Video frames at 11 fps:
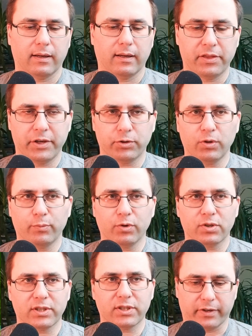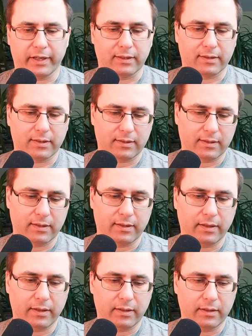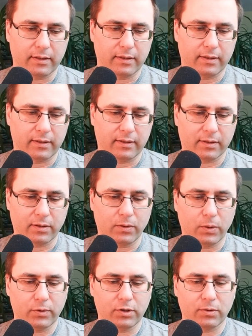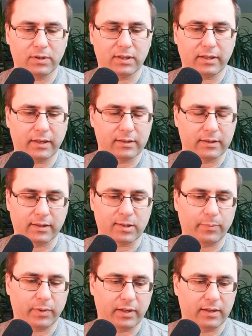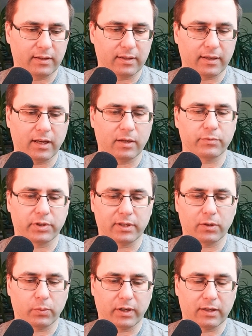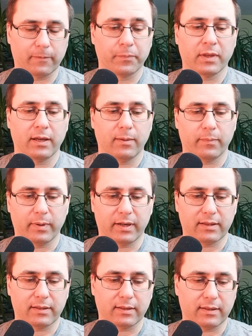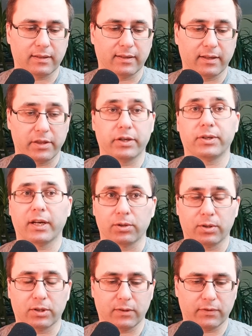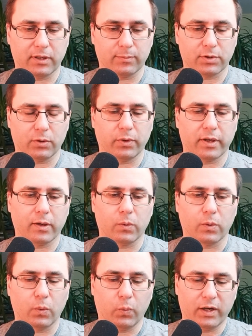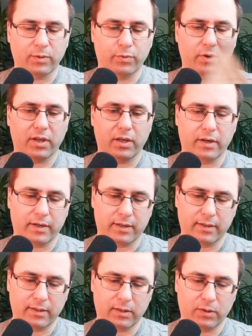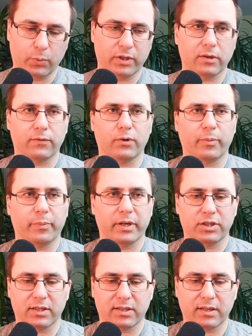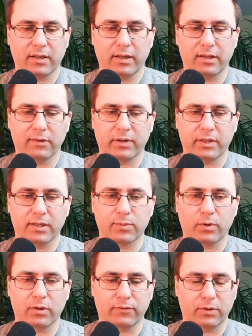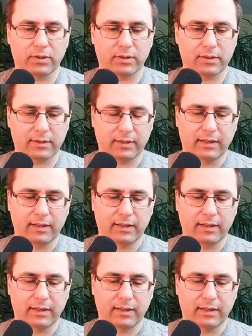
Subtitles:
The rule books are great. They go into detail and explain the game really well, but there are a lot of them. So we have one book here, 24 pages in a very small font.